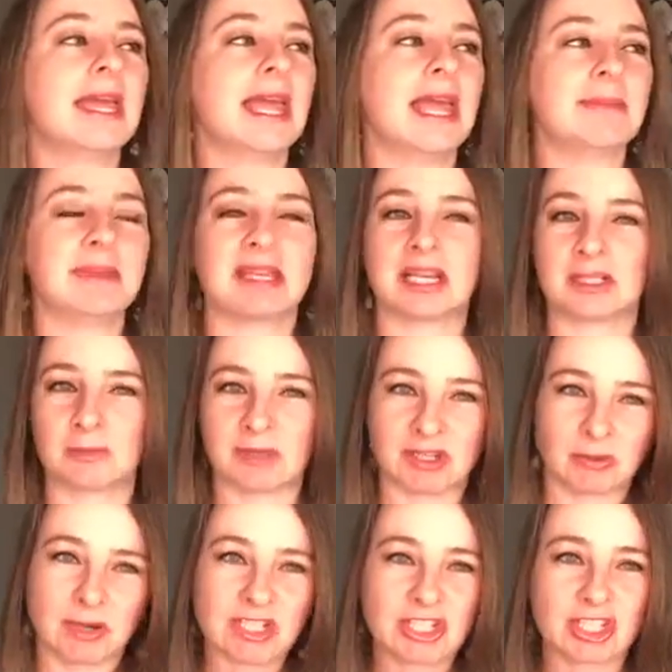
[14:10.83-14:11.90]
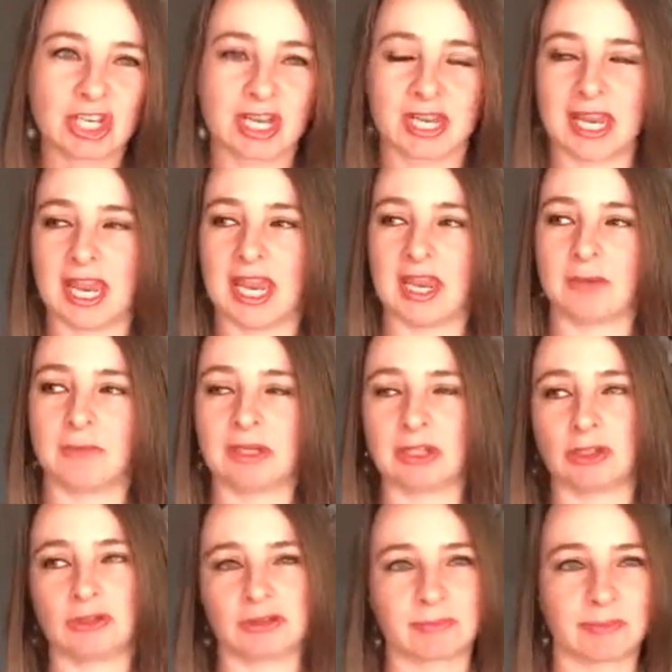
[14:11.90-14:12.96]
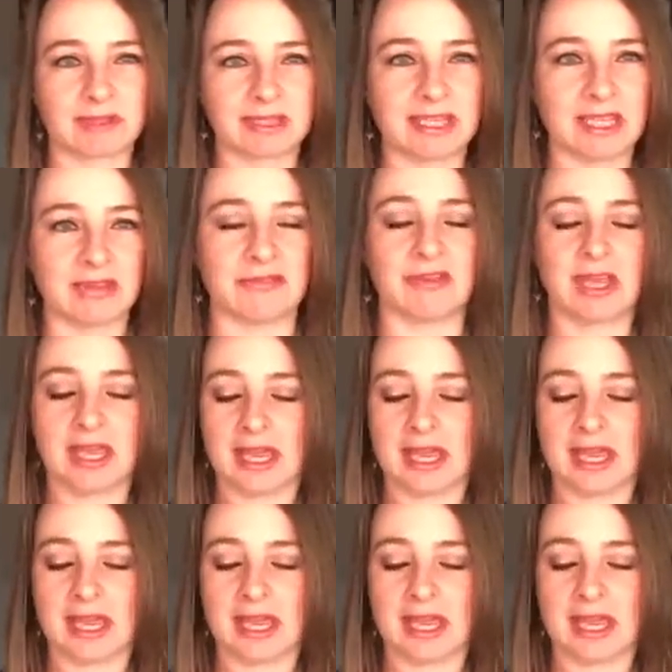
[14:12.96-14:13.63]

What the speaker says: and because we question and we lose belief.